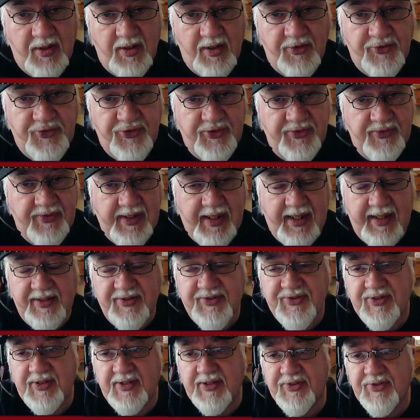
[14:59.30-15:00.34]
to the
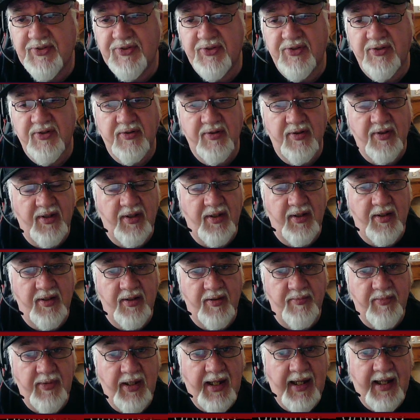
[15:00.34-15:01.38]
exit,
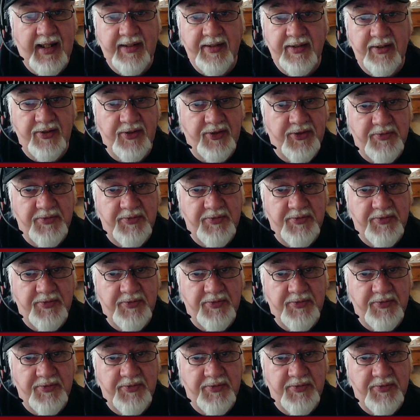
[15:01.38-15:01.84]
and